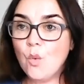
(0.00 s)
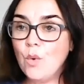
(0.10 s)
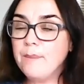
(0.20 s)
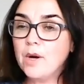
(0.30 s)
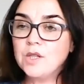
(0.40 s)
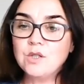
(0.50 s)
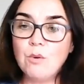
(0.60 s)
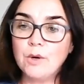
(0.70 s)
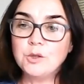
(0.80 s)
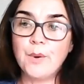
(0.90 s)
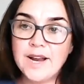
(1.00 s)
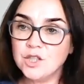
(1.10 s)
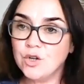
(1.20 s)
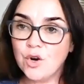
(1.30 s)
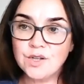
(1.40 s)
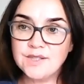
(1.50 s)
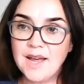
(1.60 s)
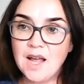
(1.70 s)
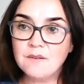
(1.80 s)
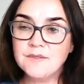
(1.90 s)
We put so much pressure on
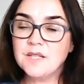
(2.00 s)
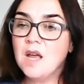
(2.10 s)
ourselves.